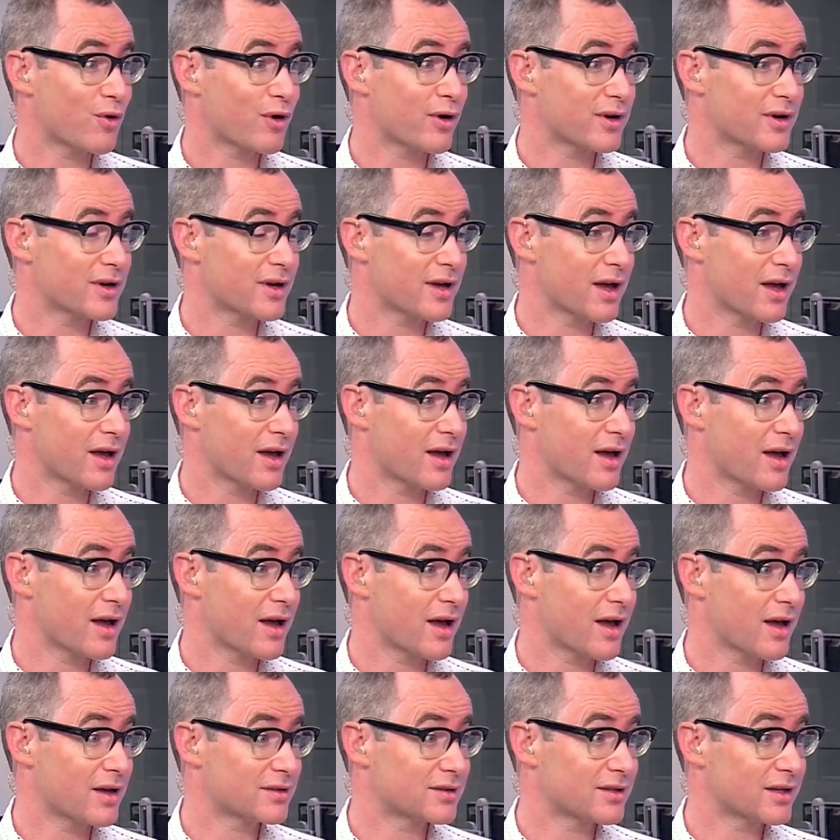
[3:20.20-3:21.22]
more uh,
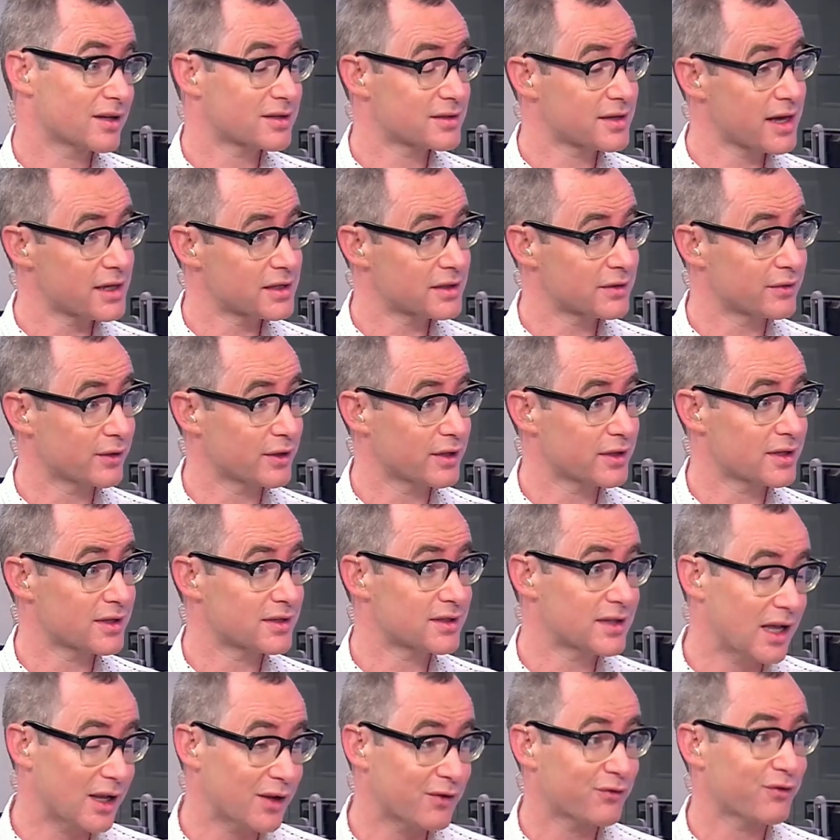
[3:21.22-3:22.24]
successful. It's a
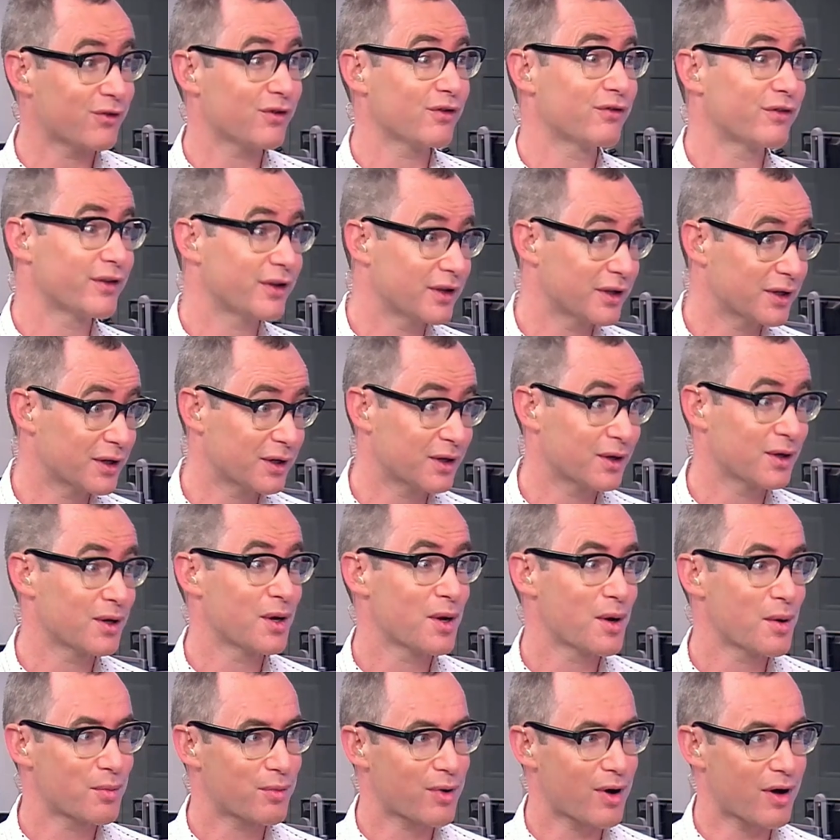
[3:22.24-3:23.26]
self-fulfilling
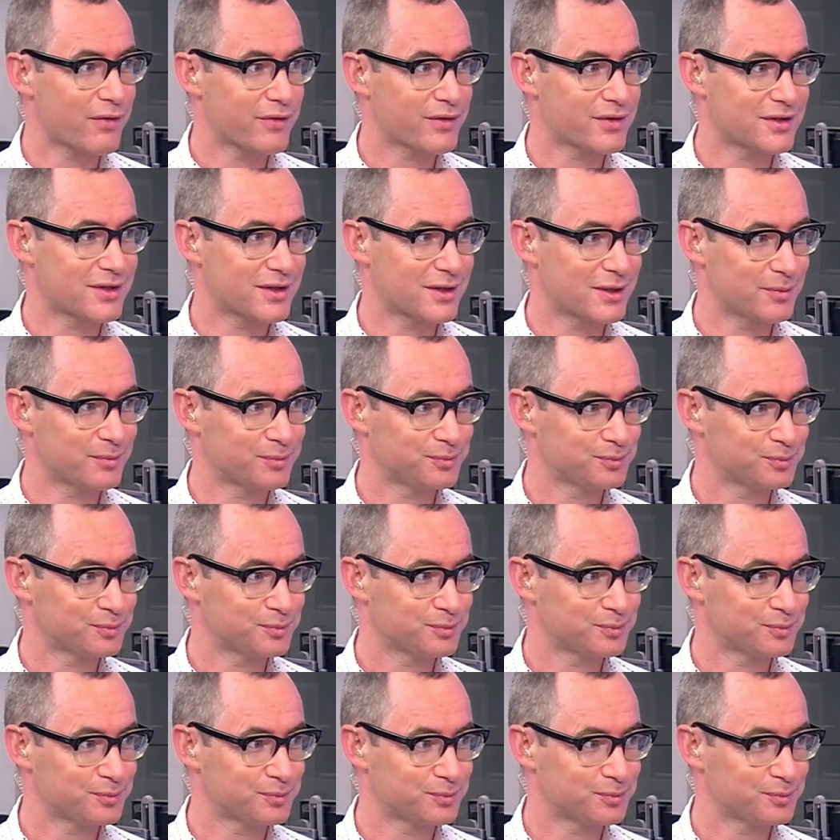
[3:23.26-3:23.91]
prophecy.